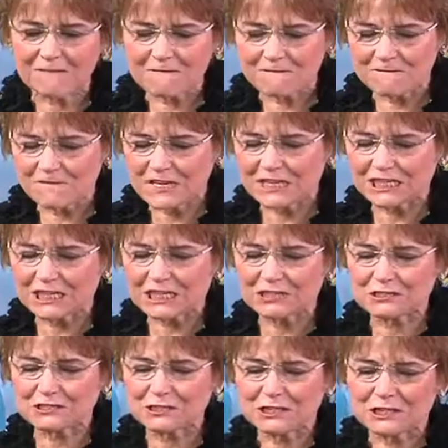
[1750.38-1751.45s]

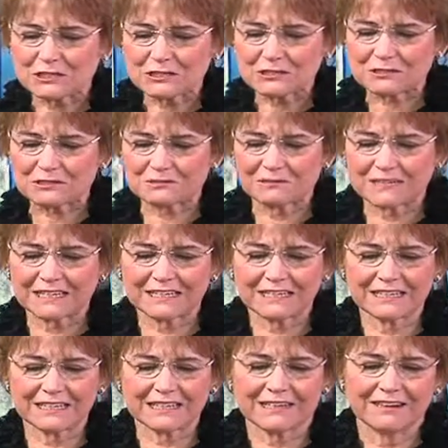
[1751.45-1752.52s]
finished
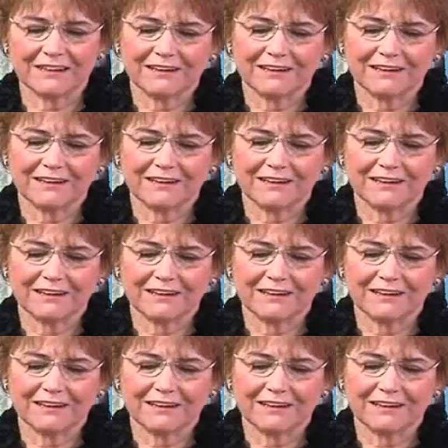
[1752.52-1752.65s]
drinking.